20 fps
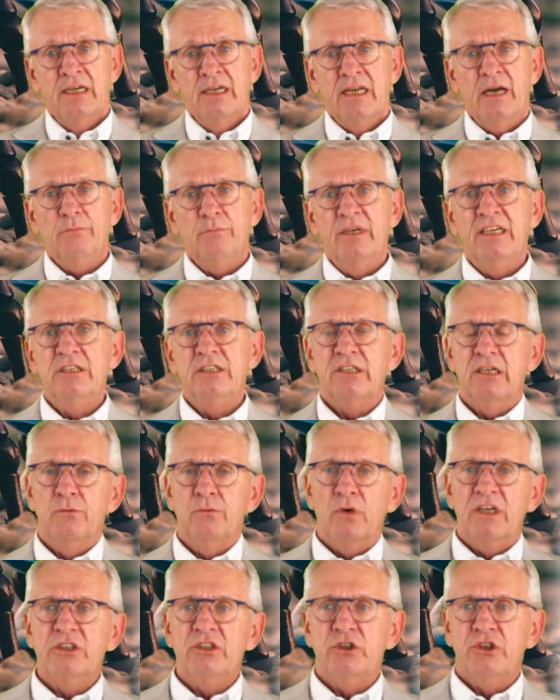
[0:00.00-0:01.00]
That means
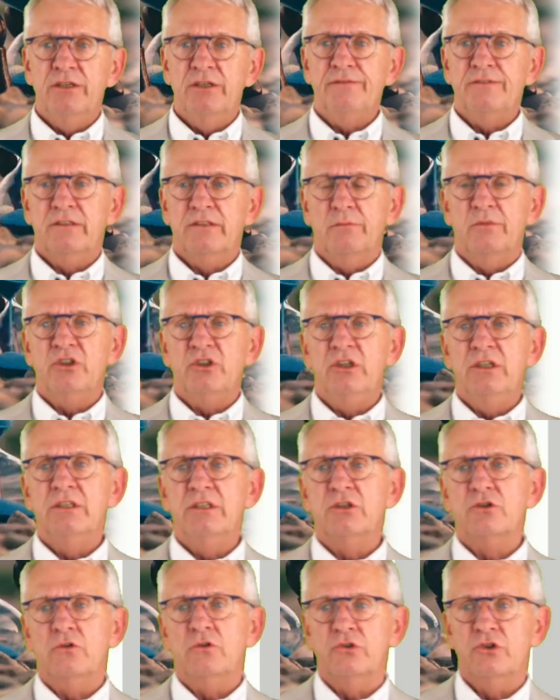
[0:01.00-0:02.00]
in one shift, the machine
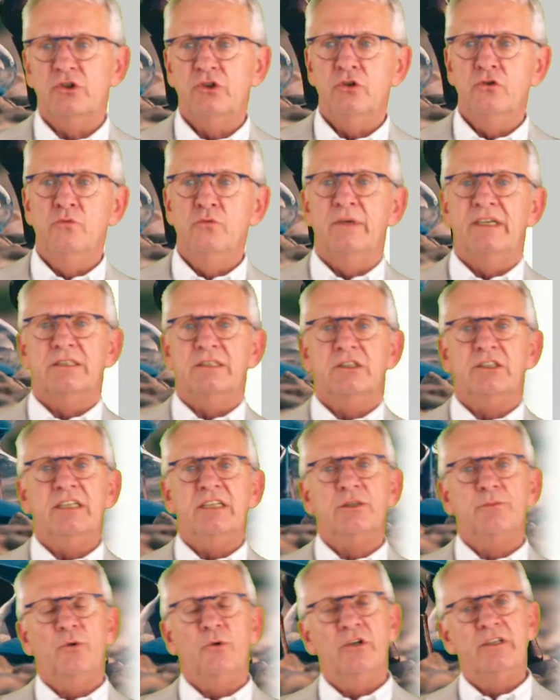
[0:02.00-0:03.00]
is consuming
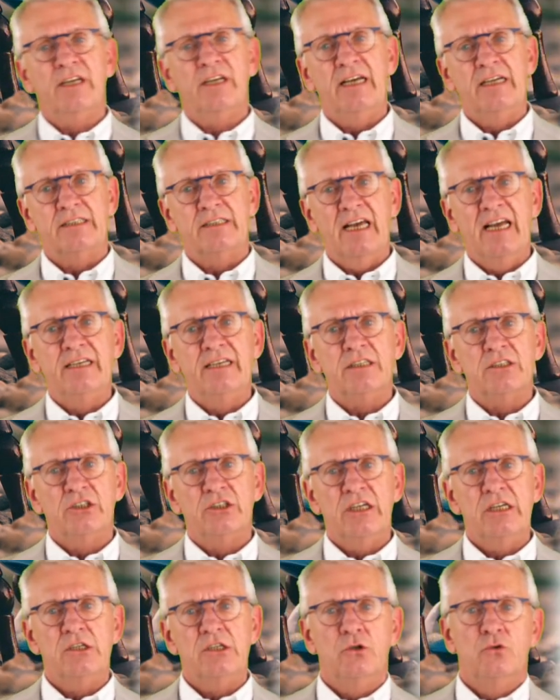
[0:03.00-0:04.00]
6.8
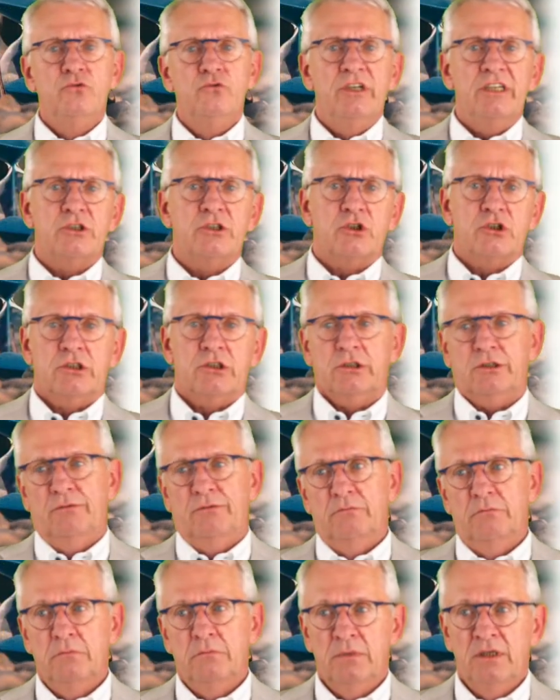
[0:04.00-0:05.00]
energy units
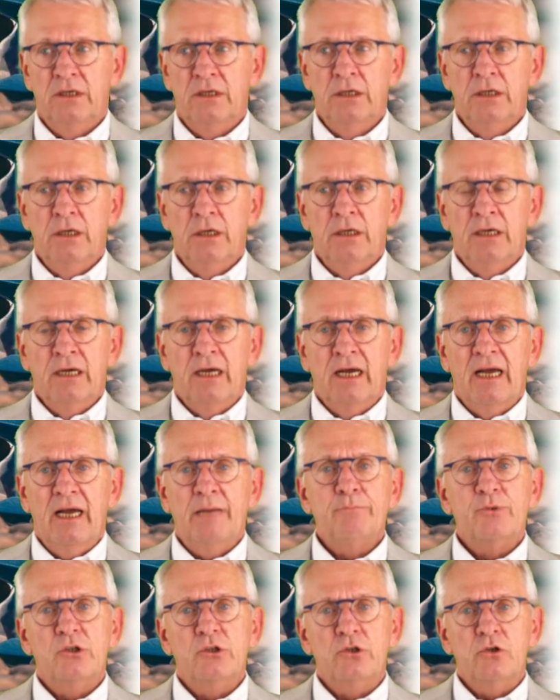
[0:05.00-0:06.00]

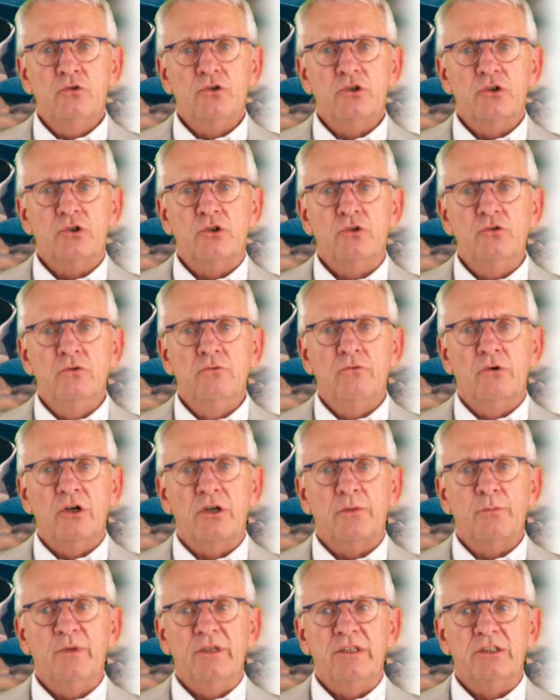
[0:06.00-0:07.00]
and produces 2
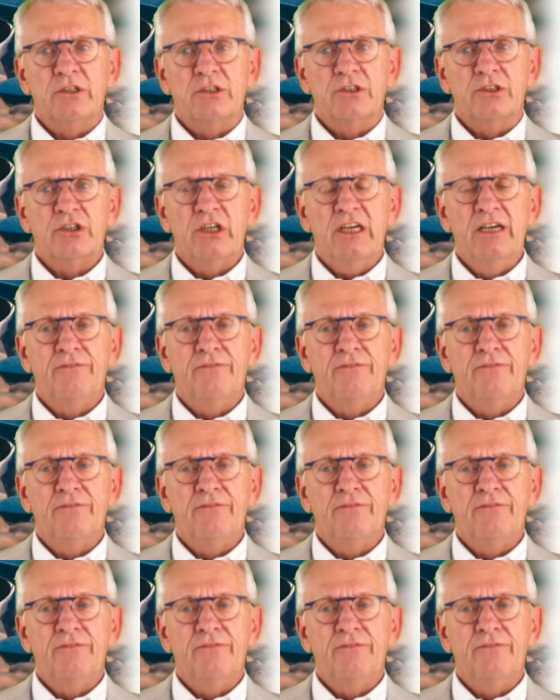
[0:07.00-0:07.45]
workpieces.